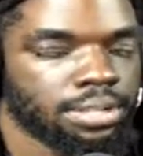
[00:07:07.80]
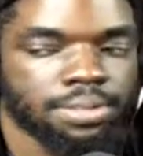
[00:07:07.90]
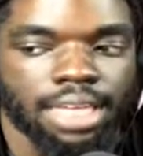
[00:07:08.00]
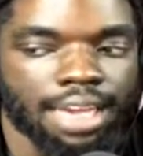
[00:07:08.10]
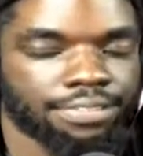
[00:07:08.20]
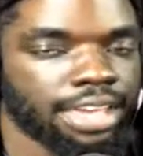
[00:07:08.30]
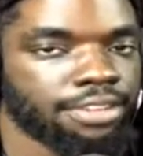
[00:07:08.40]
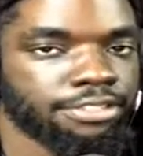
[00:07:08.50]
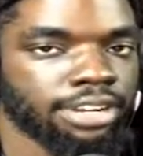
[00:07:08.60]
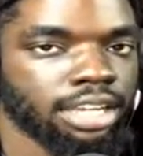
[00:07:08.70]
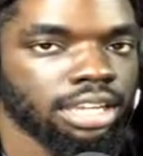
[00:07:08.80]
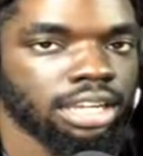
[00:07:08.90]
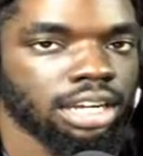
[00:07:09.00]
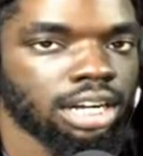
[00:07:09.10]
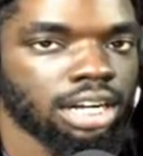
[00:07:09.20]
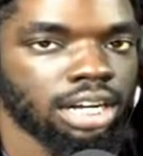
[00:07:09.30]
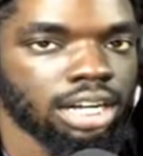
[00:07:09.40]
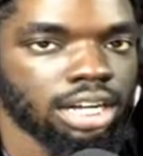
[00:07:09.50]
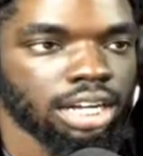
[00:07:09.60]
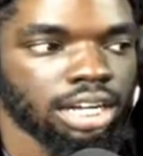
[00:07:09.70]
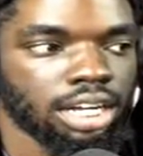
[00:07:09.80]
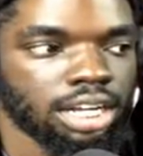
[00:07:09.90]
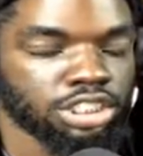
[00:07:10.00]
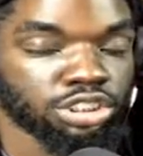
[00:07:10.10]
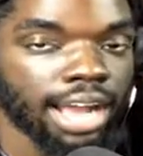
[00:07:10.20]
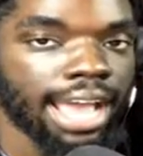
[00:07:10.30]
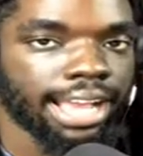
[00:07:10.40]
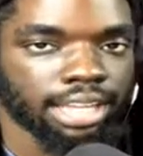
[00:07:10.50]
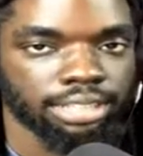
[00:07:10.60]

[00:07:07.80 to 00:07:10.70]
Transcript: after every uh, track,